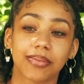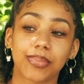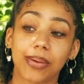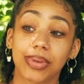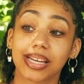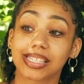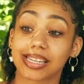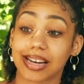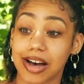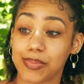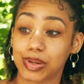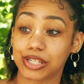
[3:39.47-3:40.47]
My biggest
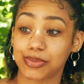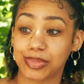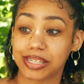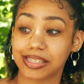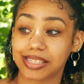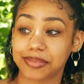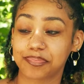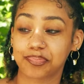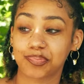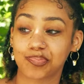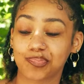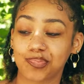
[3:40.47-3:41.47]
accomplishment,
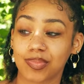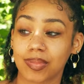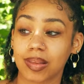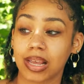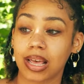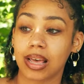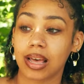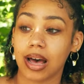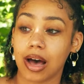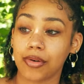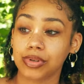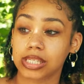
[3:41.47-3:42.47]

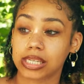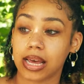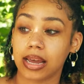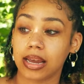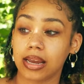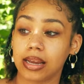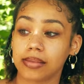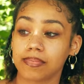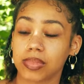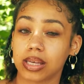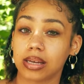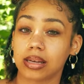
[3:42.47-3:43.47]
I would say
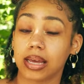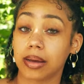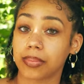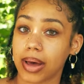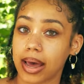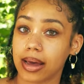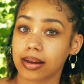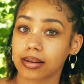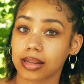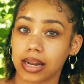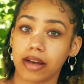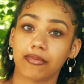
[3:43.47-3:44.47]
the impact
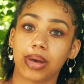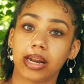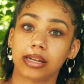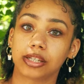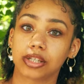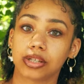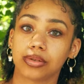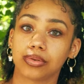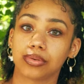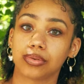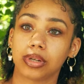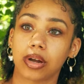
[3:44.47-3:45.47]
that I've managed
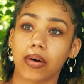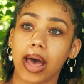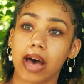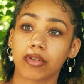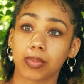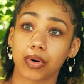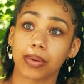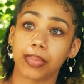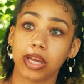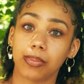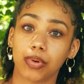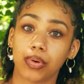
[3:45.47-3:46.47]
to, have upon
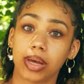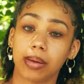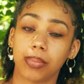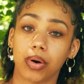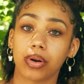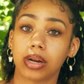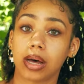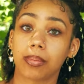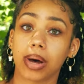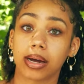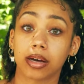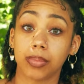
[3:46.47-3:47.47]
people and building up
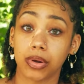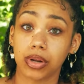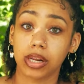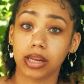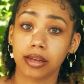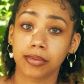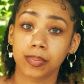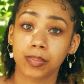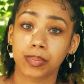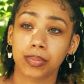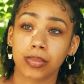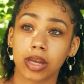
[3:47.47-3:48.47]
my community
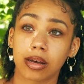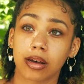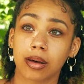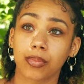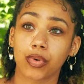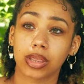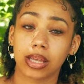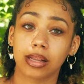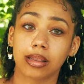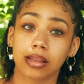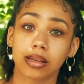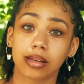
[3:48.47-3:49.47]

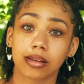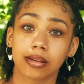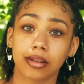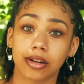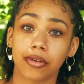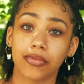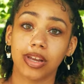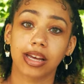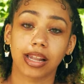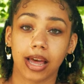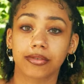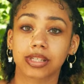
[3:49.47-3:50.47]
within the, vegan
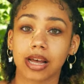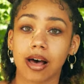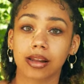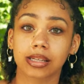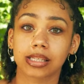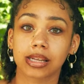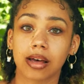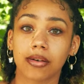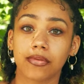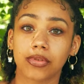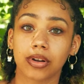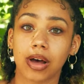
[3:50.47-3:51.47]
lifestyle and stuff.
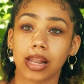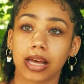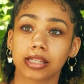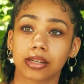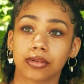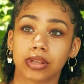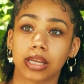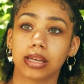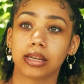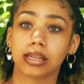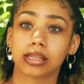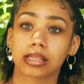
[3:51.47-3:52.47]
I like to do
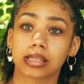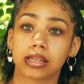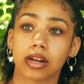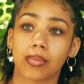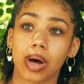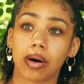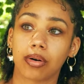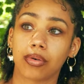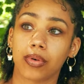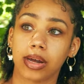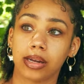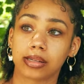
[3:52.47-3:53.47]
things, my own
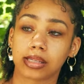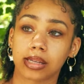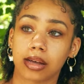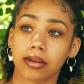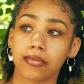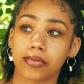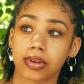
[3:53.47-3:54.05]
way and stuff.